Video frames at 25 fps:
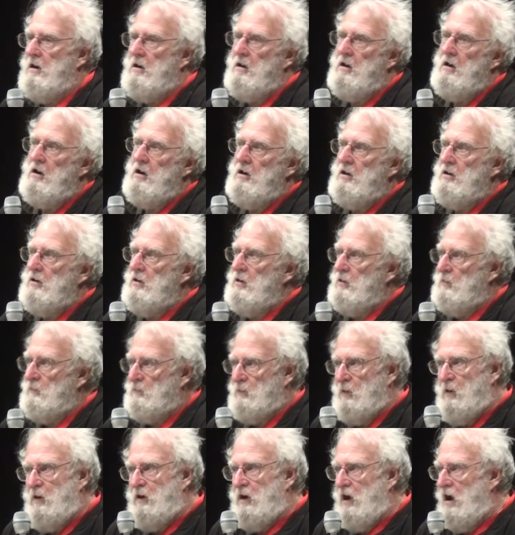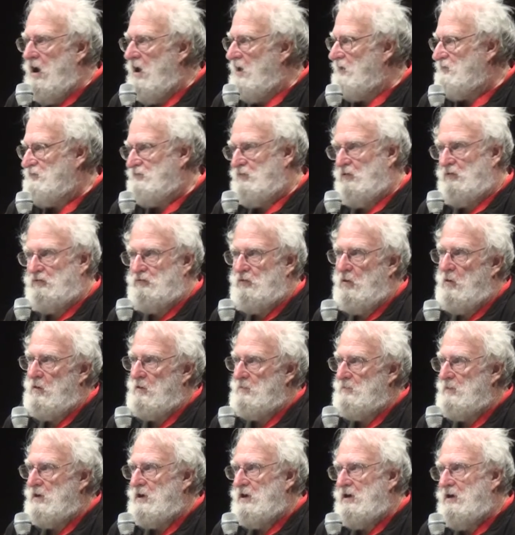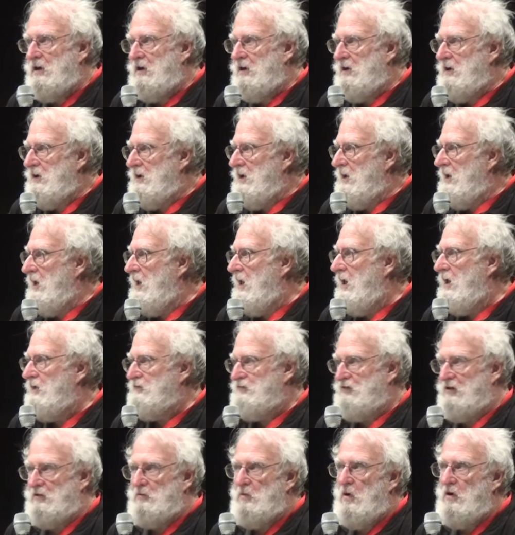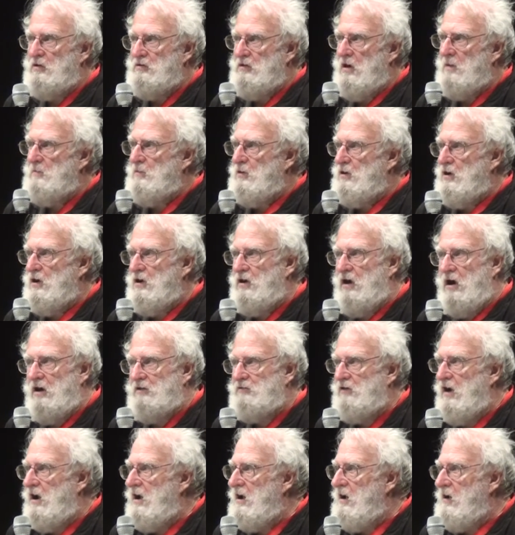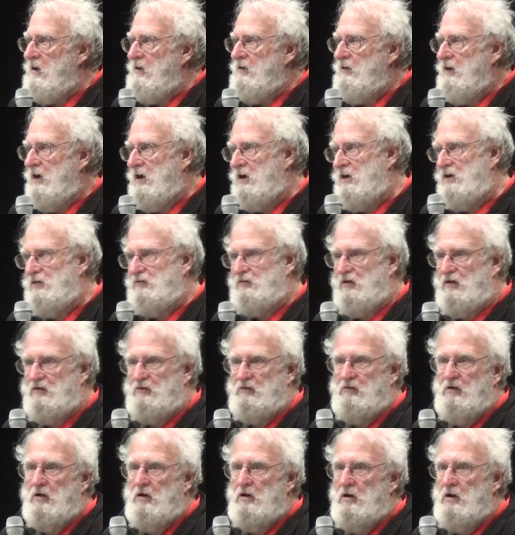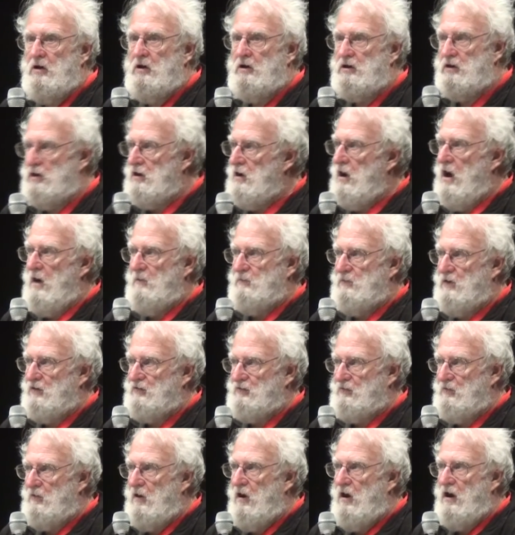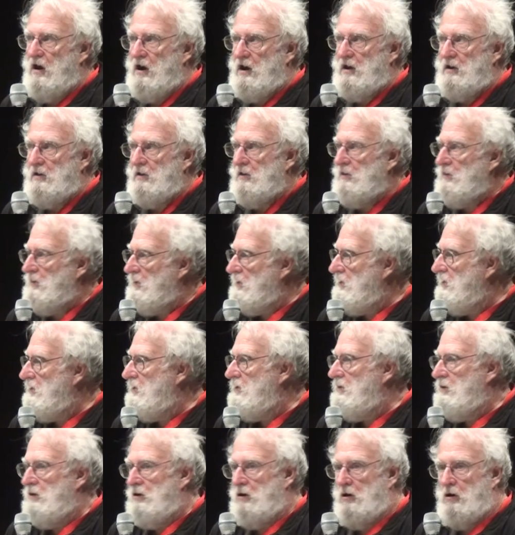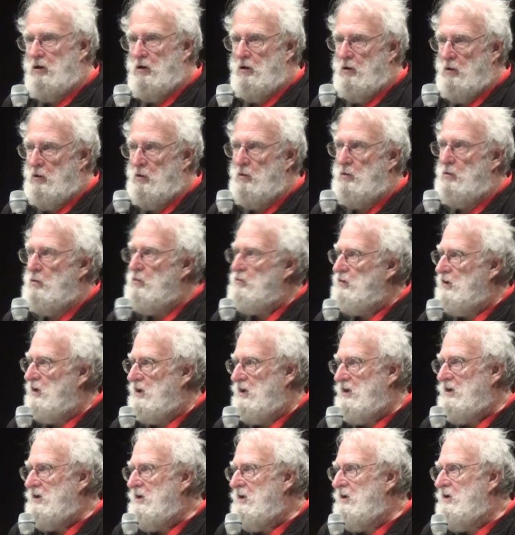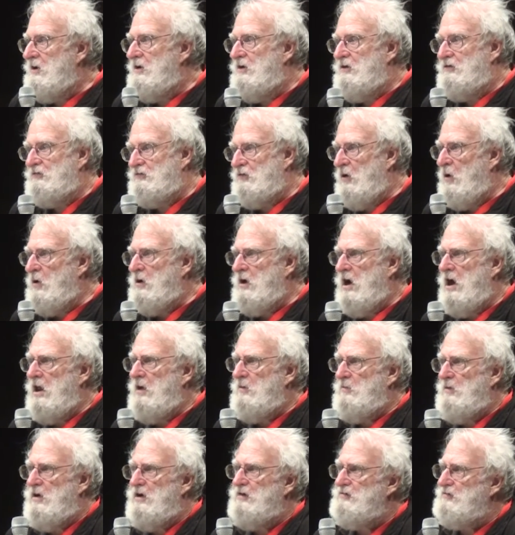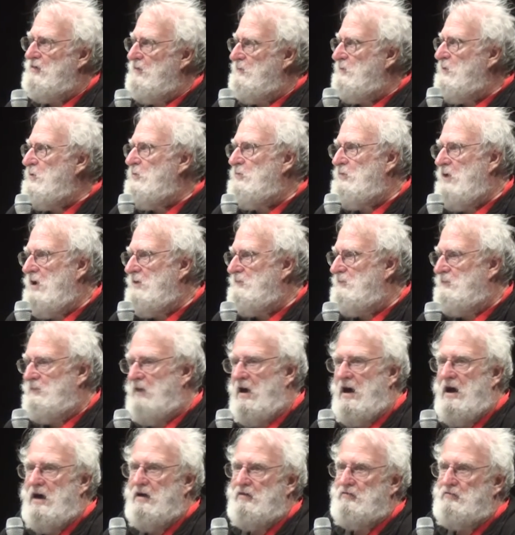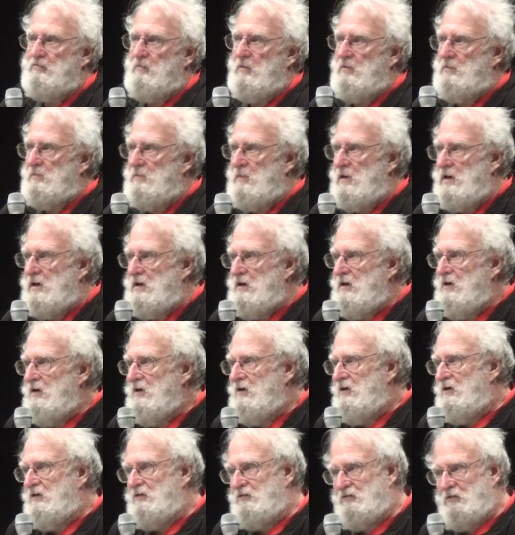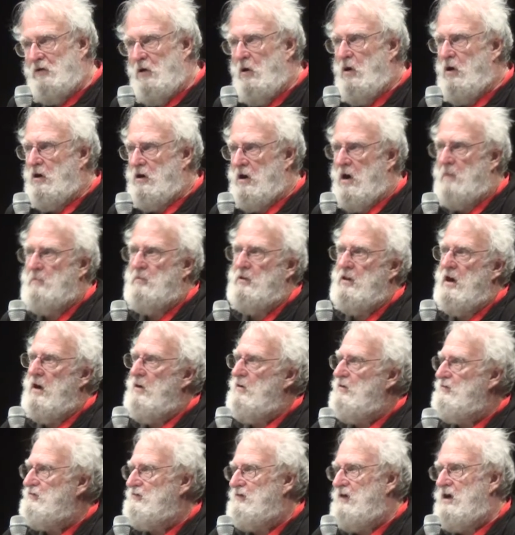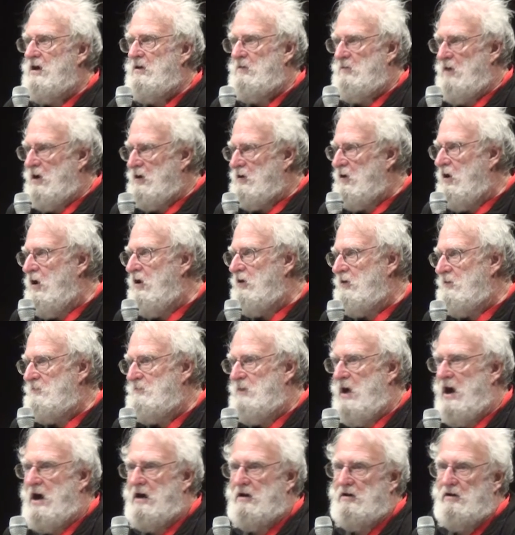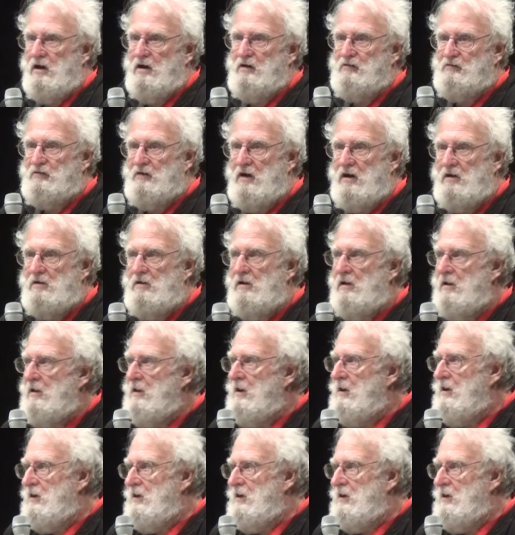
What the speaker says: very hostile toward me. I said, "What number did I dial?" And he says, "Get off this line." Oh, okay. So it kind of raised a few red flags with me. So a couple hours later, I called him back and I said,